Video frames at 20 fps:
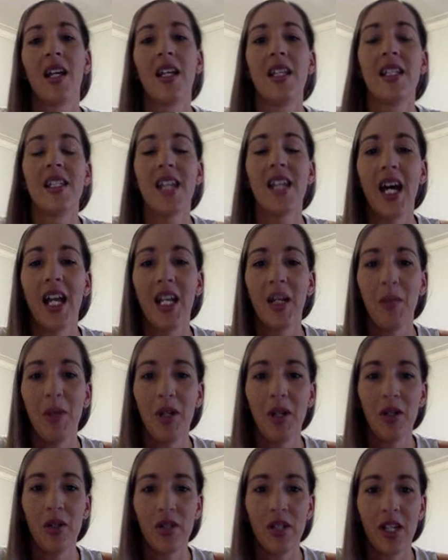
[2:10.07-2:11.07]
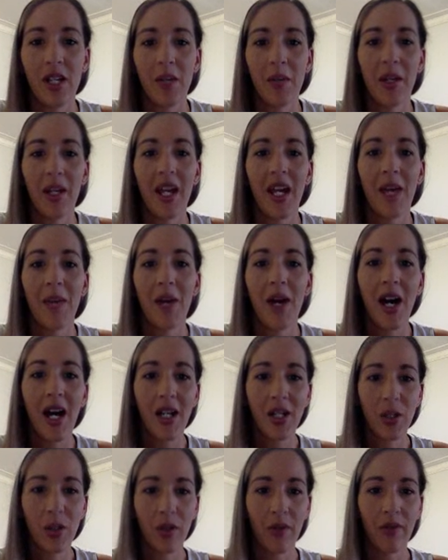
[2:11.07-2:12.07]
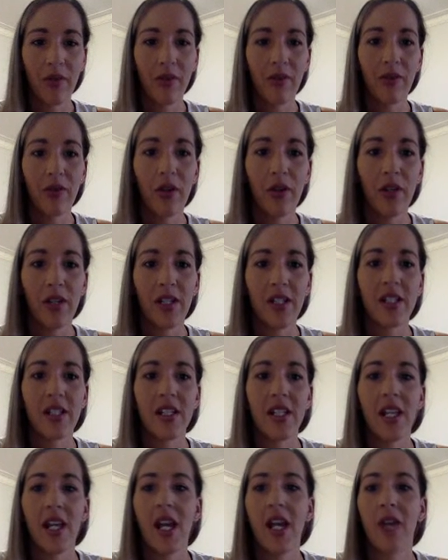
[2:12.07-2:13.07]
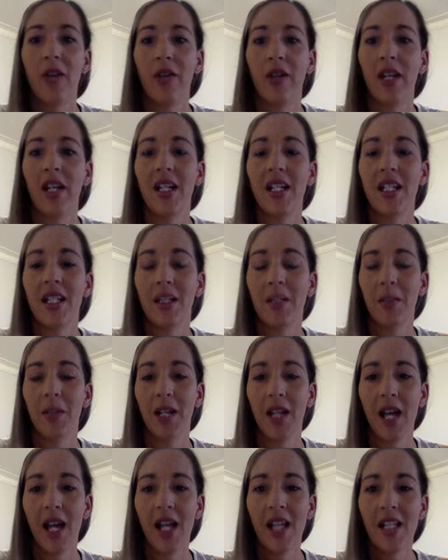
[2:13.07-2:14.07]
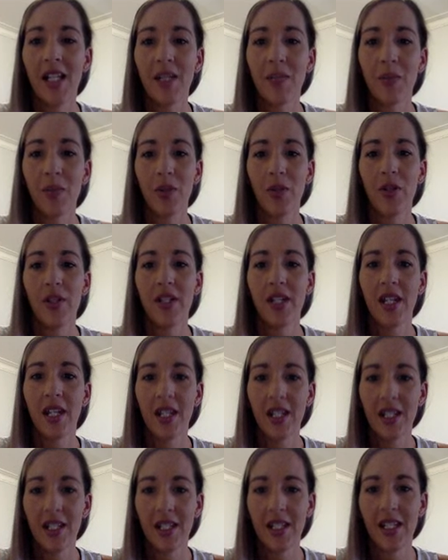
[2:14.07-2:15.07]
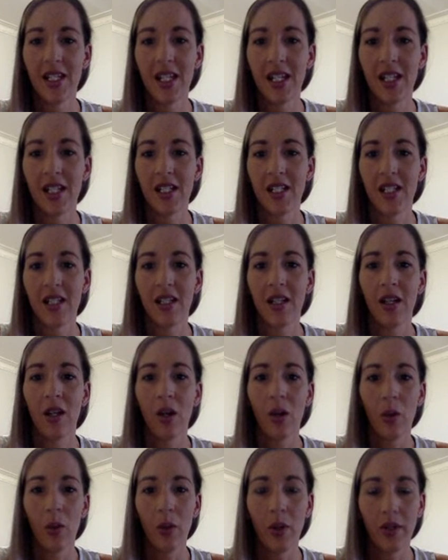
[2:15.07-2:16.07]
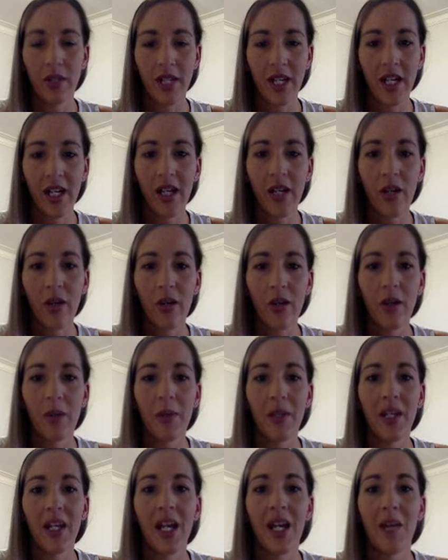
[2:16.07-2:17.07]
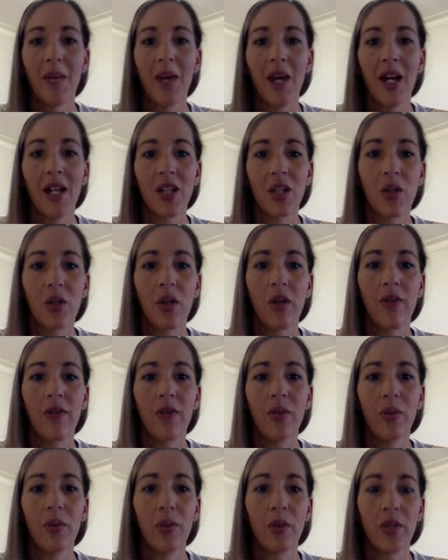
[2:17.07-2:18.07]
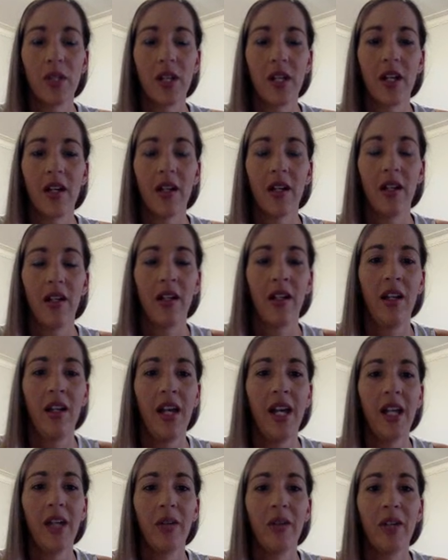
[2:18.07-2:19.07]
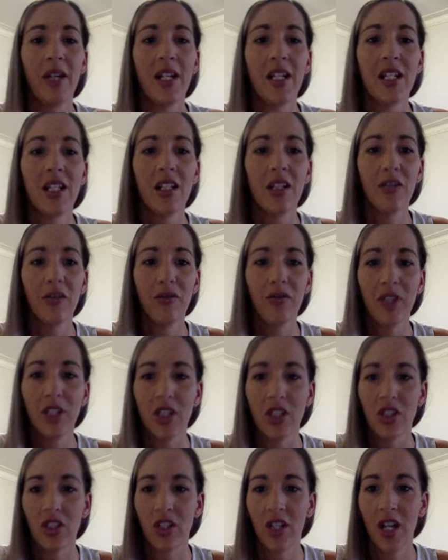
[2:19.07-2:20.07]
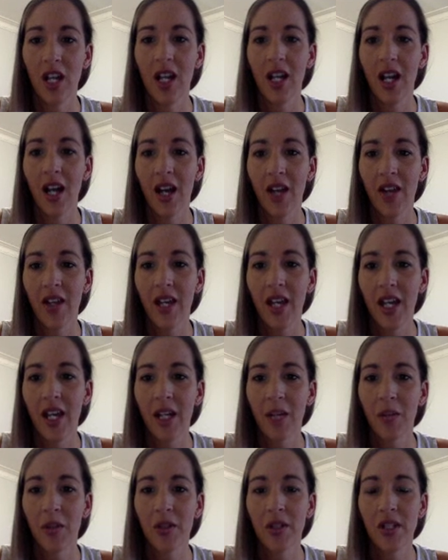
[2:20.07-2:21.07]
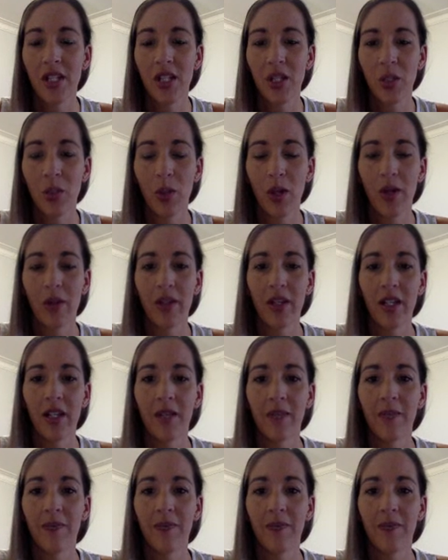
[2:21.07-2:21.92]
Tane Mahuta became atua of the forests and created the plants, birds, and insects, while Tangaroa became atua of the water and created the fish and other animals that dwell there.